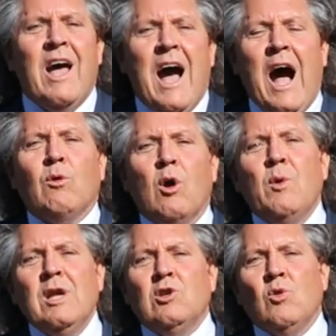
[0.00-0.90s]
How are
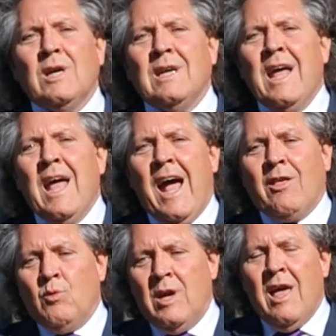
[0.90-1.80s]
we doing
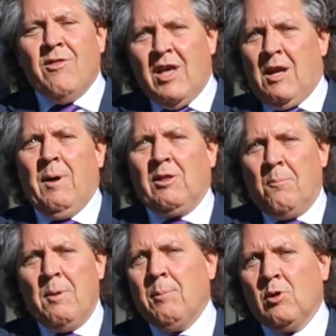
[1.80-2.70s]
as we think about the
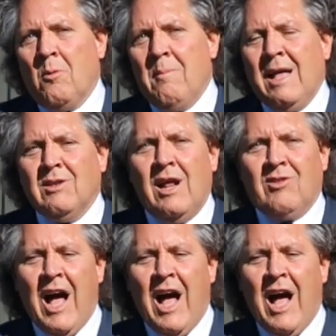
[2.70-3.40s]
biblical mandates?